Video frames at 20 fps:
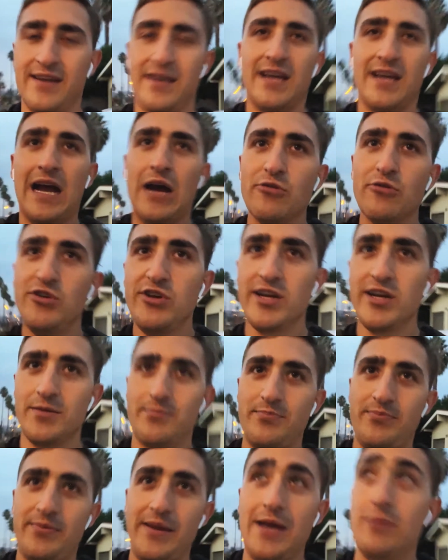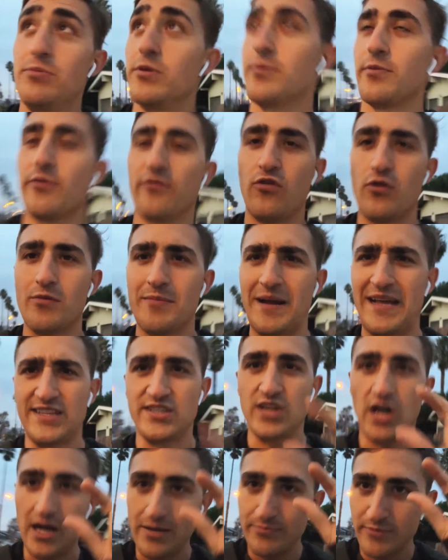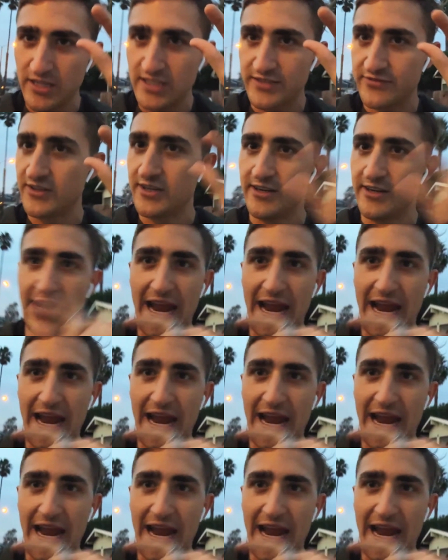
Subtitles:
how are you gonna be able to perform at top notch for